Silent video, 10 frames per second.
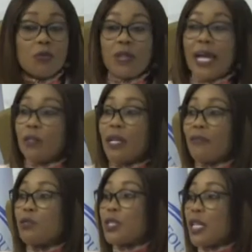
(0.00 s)
I don't
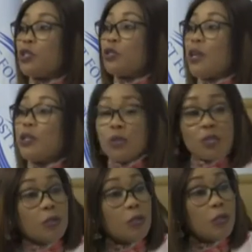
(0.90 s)
have to take children to
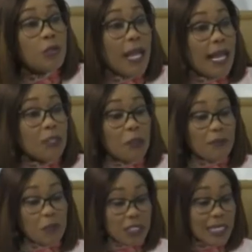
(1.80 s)
school. I don't
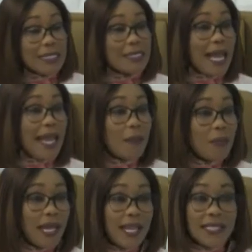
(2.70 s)
have to change
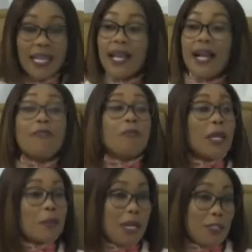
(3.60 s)
diapers. I've
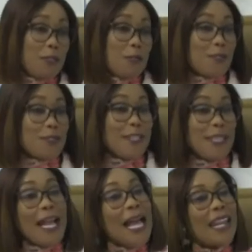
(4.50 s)
paid my dues
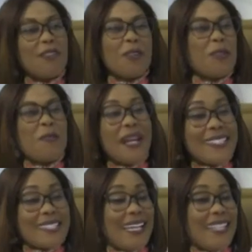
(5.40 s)
and I've gone
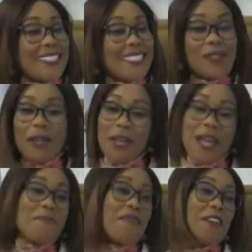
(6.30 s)
past that. So
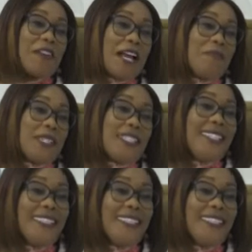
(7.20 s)
I'm very happy.